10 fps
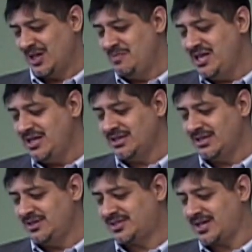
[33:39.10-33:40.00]

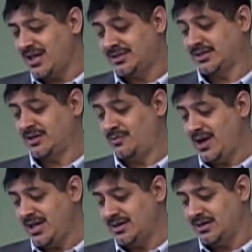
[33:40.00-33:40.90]
immediately you say, It's going to
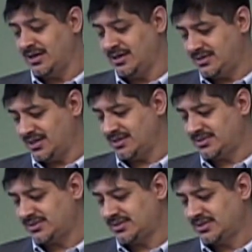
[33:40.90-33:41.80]
rain, and it
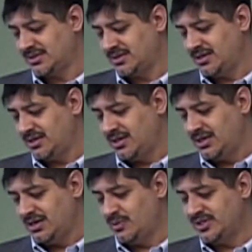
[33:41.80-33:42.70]
does.
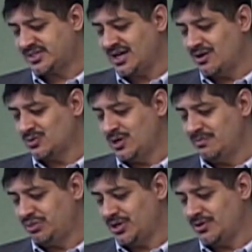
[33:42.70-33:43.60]
When the south
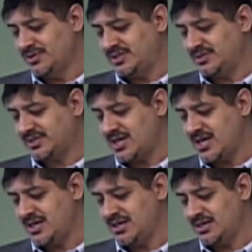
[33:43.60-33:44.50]
wind blows, you
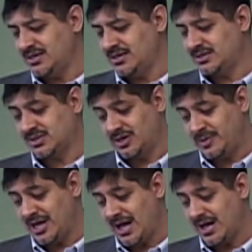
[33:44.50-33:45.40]
say, It's going to
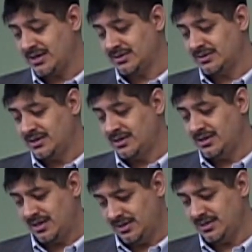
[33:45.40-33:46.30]
be hot,
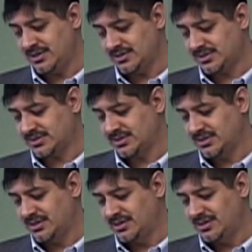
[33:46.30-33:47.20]
and it is.
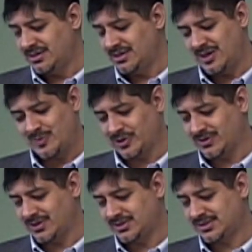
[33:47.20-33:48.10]

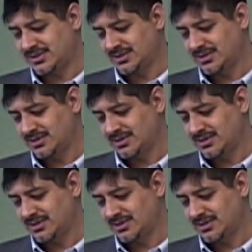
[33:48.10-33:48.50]
Hypocrites.